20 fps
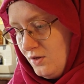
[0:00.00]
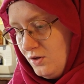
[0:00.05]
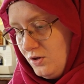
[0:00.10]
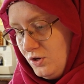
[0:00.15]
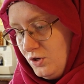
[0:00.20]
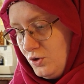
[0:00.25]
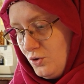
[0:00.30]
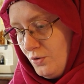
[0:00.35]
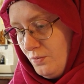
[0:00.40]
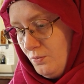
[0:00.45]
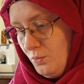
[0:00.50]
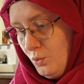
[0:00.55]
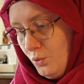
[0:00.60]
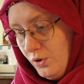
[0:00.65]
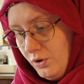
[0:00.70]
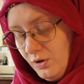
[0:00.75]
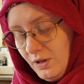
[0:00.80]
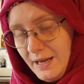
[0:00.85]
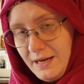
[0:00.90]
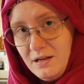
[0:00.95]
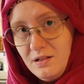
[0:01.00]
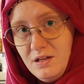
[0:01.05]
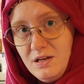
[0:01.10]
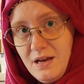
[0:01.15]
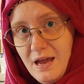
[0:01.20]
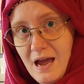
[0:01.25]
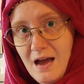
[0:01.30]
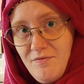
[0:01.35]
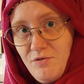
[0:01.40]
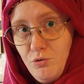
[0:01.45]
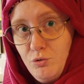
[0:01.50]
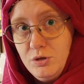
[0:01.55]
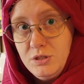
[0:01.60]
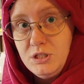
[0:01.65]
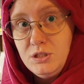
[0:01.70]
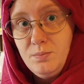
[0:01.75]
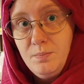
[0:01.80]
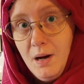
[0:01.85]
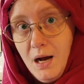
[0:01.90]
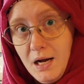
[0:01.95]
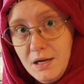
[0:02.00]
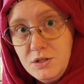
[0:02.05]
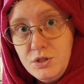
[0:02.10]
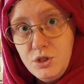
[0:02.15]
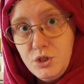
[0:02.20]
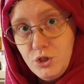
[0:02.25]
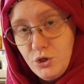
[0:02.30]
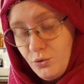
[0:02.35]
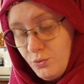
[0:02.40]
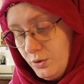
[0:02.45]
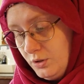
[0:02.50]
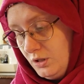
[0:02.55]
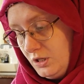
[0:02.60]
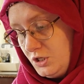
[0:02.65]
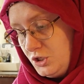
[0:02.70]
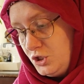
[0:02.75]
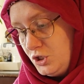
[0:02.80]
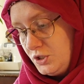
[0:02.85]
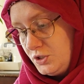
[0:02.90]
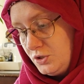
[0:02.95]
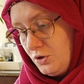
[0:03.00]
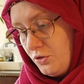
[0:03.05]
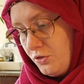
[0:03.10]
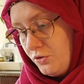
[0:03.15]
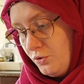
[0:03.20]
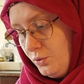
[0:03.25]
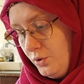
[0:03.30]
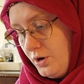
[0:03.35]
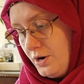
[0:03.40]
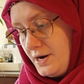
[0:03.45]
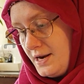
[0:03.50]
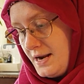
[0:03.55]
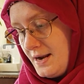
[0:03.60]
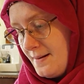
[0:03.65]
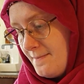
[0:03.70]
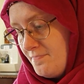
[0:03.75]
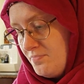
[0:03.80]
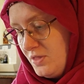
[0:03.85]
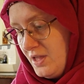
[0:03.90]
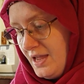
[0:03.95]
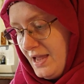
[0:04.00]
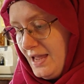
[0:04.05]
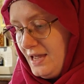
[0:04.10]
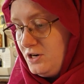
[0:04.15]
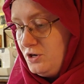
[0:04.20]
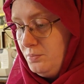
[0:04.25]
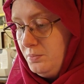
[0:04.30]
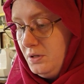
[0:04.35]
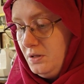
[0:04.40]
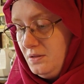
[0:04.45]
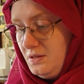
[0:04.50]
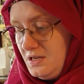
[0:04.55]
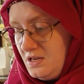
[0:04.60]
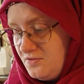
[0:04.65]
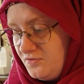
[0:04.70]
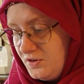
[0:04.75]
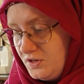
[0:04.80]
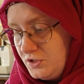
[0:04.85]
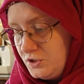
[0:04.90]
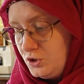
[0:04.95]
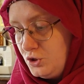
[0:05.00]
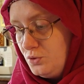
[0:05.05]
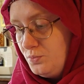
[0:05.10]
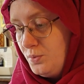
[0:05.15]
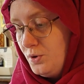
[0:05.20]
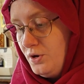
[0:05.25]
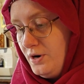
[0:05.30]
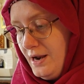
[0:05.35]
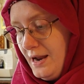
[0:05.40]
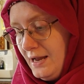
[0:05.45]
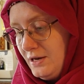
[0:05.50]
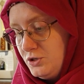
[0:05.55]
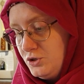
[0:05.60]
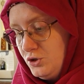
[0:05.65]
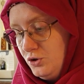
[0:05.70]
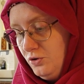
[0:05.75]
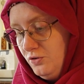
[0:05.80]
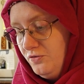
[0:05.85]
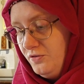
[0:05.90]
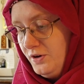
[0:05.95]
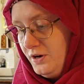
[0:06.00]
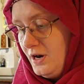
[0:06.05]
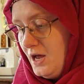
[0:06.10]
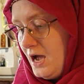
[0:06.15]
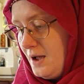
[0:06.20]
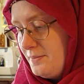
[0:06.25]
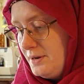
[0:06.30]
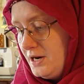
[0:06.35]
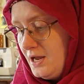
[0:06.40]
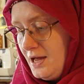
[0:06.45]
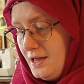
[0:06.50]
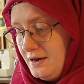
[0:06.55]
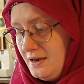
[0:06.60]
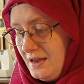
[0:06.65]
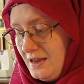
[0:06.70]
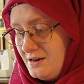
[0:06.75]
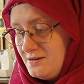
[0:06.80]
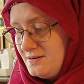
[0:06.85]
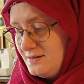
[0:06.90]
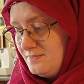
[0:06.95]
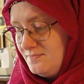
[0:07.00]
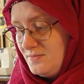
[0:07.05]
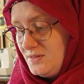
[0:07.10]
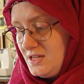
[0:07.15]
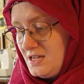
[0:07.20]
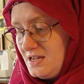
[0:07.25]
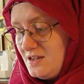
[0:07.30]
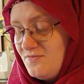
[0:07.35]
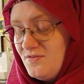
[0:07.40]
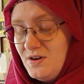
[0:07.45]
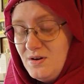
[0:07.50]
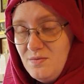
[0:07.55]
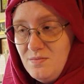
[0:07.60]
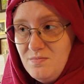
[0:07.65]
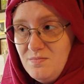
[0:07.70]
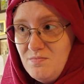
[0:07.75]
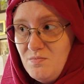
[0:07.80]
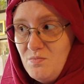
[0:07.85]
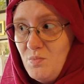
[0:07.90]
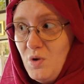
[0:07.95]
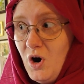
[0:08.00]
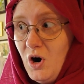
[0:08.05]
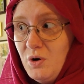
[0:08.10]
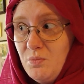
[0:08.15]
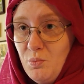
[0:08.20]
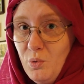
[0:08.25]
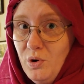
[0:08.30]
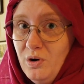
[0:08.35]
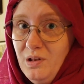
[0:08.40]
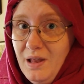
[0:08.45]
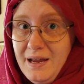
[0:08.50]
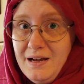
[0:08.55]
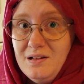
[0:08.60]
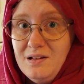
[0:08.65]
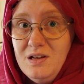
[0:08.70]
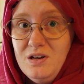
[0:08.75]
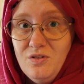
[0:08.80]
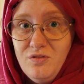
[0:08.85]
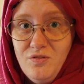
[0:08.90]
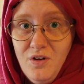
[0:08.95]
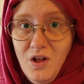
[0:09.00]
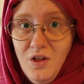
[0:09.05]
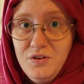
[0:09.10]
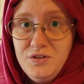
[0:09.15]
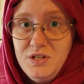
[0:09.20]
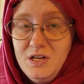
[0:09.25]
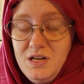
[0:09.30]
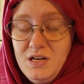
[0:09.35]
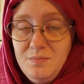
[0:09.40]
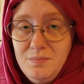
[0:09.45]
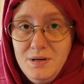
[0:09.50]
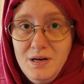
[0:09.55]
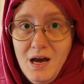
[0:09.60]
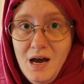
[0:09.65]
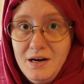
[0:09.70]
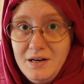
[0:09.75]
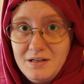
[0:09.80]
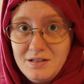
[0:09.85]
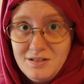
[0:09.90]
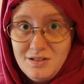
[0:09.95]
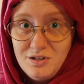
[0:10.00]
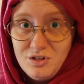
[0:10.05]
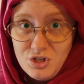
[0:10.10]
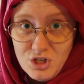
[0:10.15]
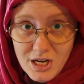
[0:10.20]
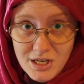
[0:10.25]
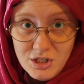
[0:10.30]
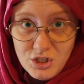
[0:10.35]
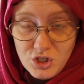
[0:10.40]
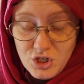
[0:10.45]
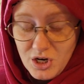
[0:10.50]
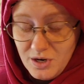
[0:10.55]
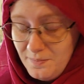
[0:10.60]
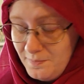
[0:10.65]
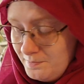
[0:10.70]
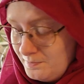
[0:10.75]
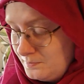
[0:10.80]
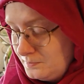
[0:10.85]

you're more likely to have a response to religious authority and a belief in supernatural phenomenon, and even are more likely to fall into hypnotic suggestion.